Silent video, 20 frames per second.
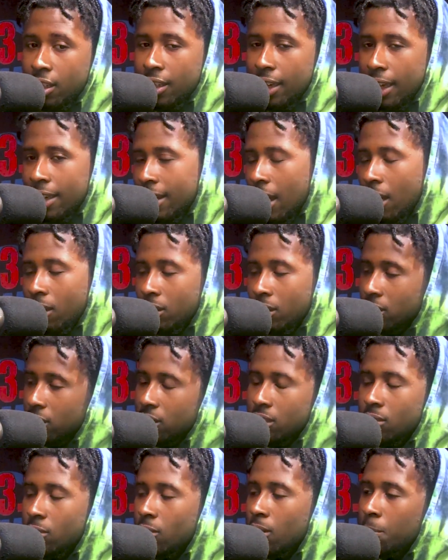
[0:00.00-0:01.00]
getting out and
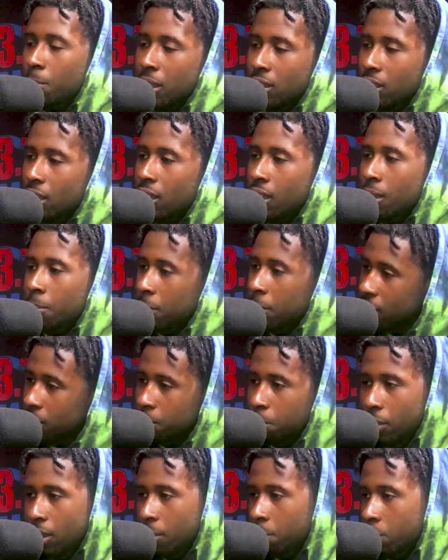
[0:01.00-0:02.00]
just doing my thing,
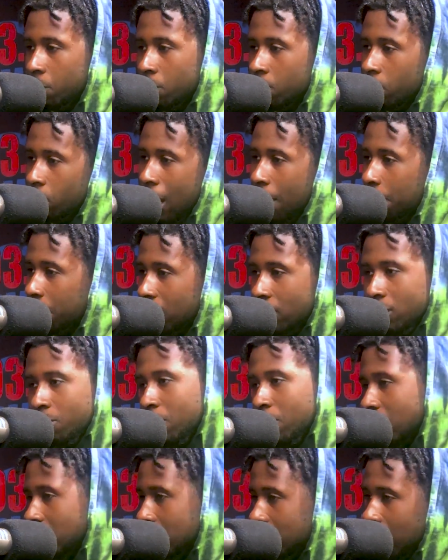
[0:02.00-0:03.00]
meeting people, rapping as
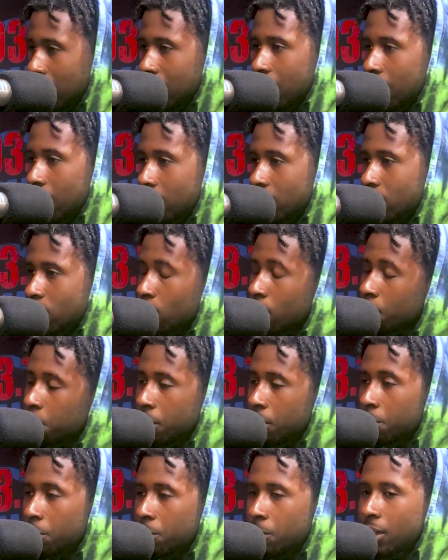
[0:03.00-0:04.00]
much as I can, showing
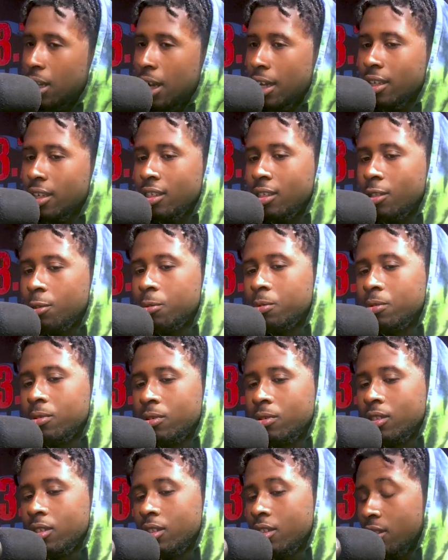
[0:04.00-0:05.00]
people what I can do.
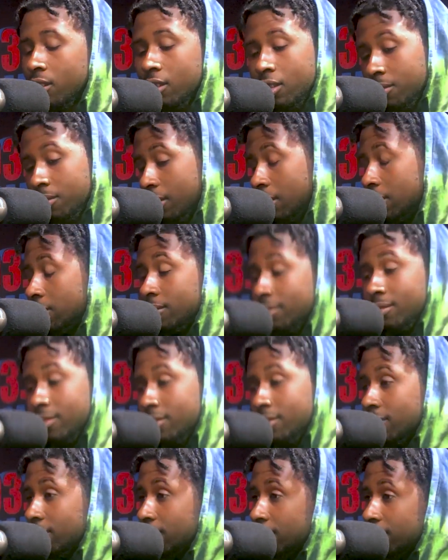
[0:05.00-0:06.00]

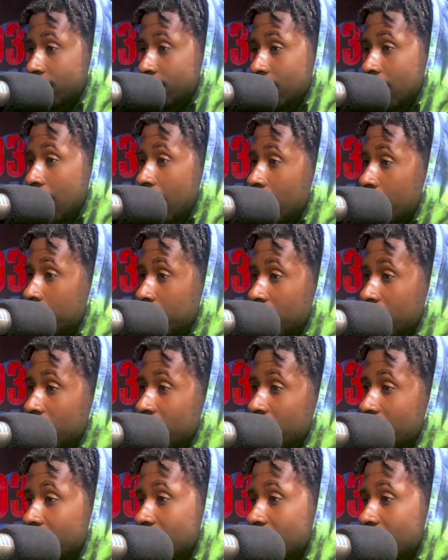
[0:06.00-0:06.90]
And now I'm here.